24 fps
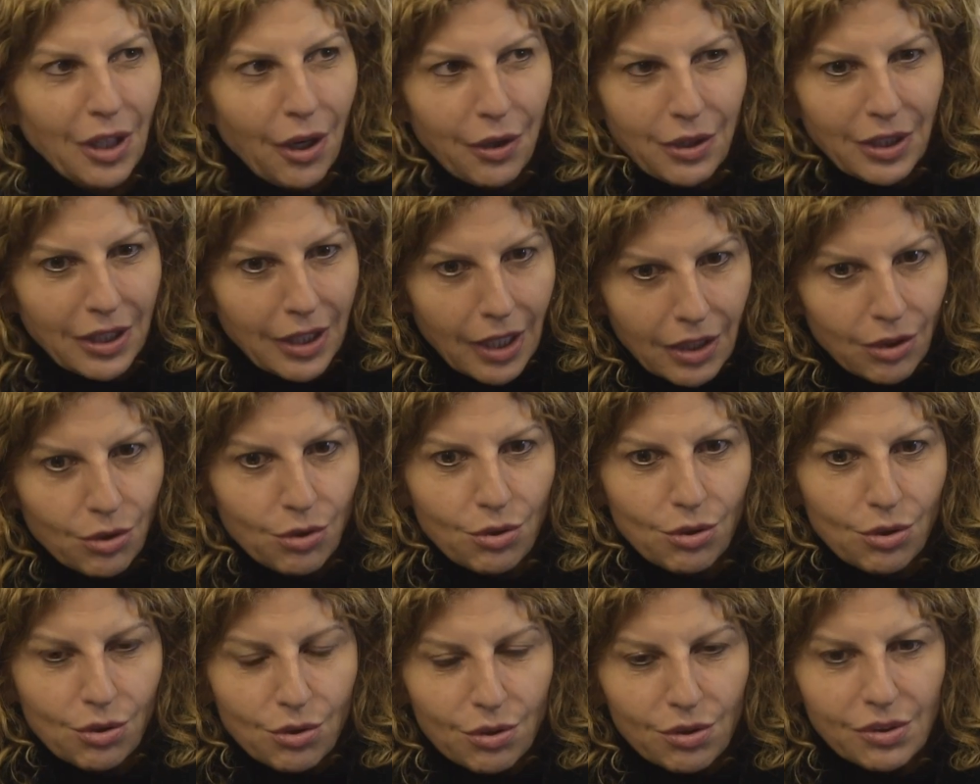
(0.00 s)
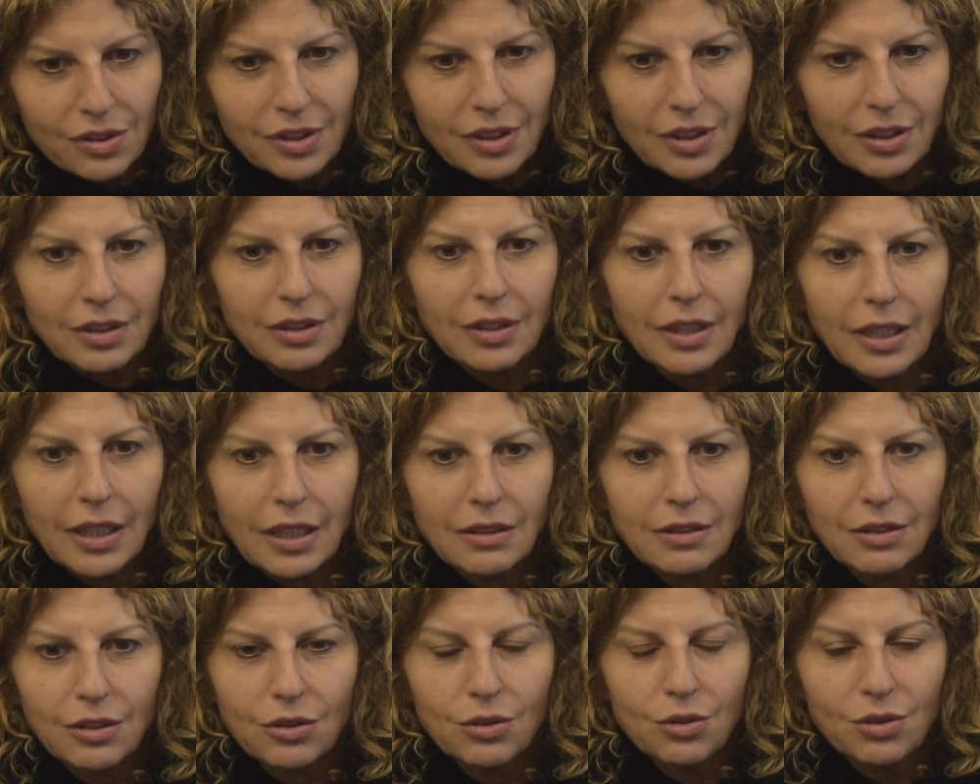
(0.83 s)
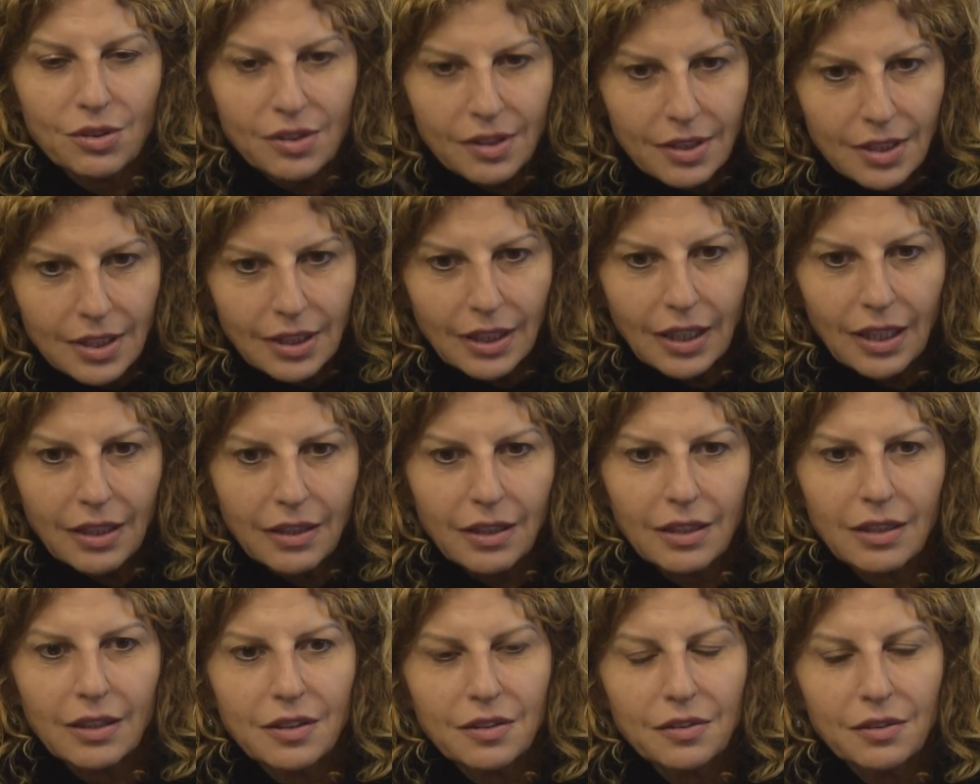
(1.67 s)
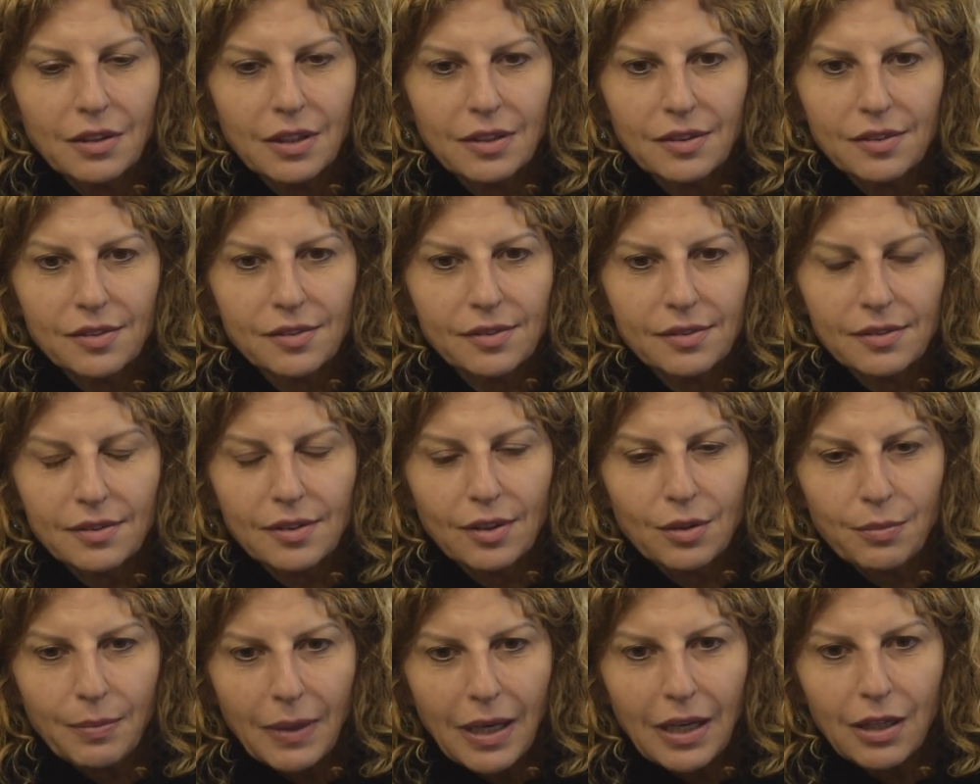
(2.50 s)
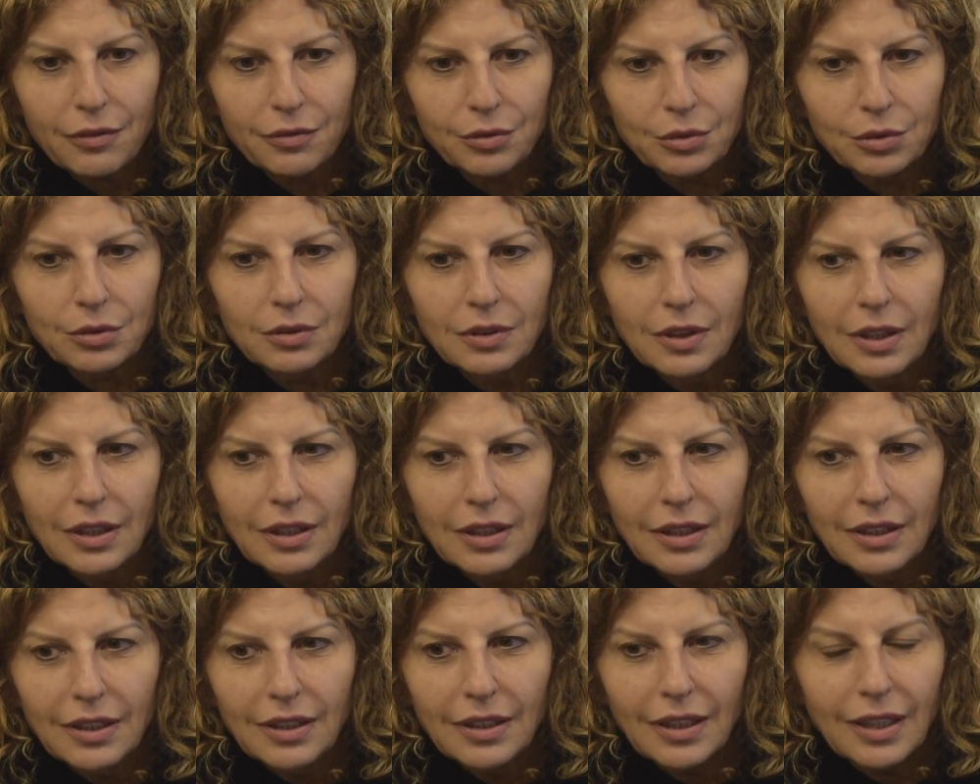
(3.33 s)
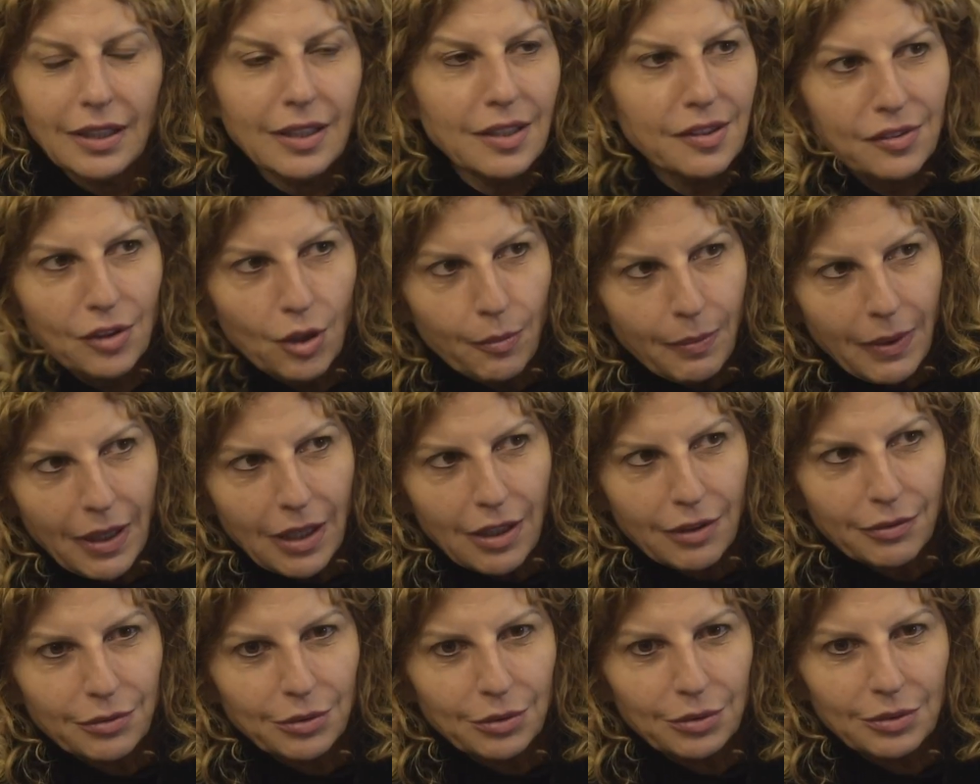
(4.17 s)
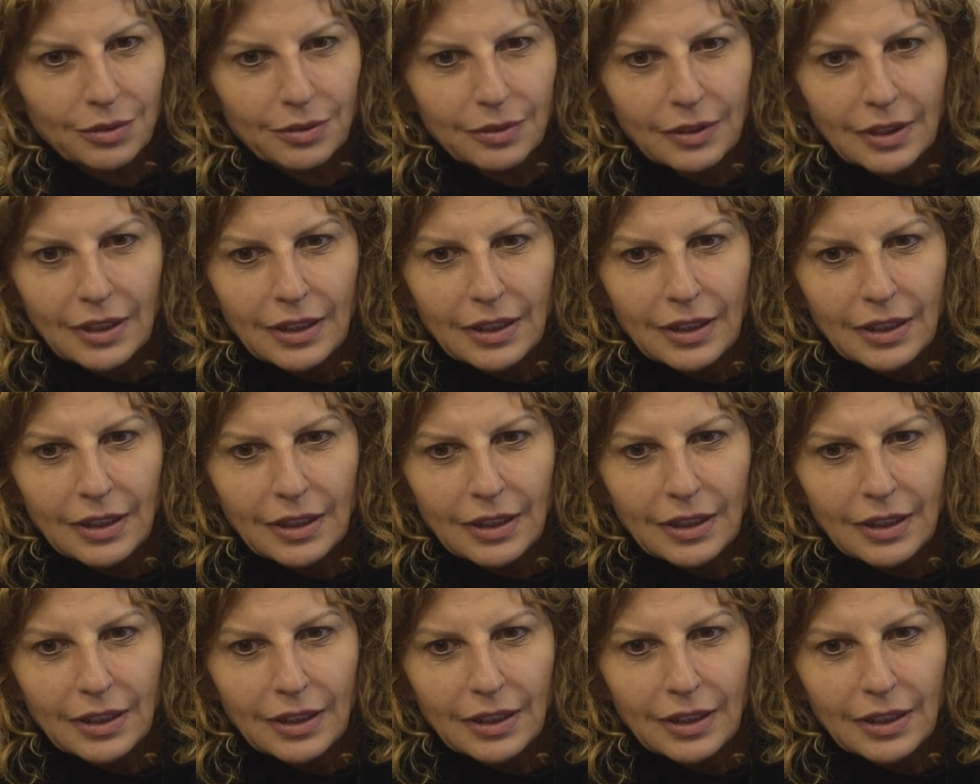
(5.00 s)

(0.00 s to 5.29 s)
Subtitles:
You're going, yeah, you use it and use it together. It's so powerful. It is so powerful.